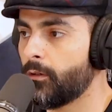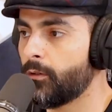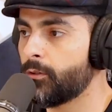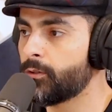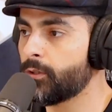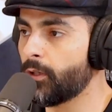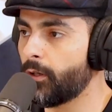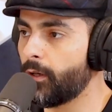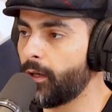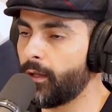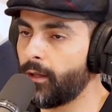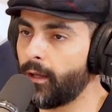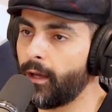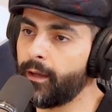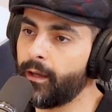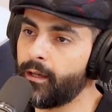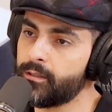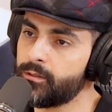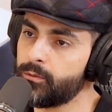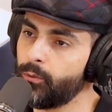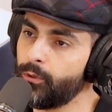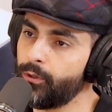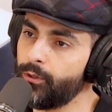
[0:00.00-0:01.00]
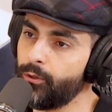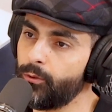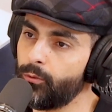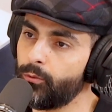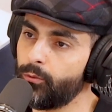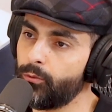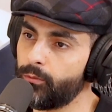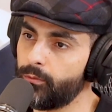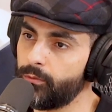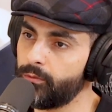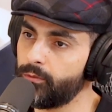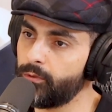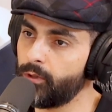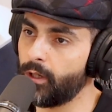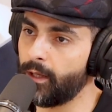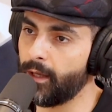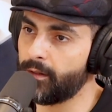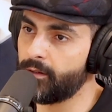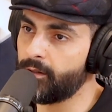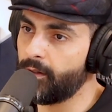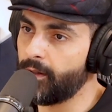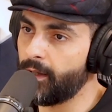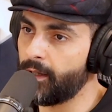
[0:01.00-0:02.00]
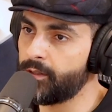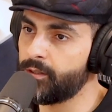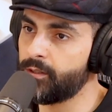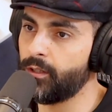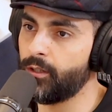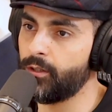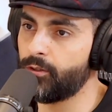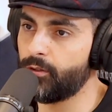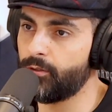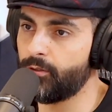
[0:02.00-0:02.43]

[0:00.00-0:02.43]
So I guess when you get to that stage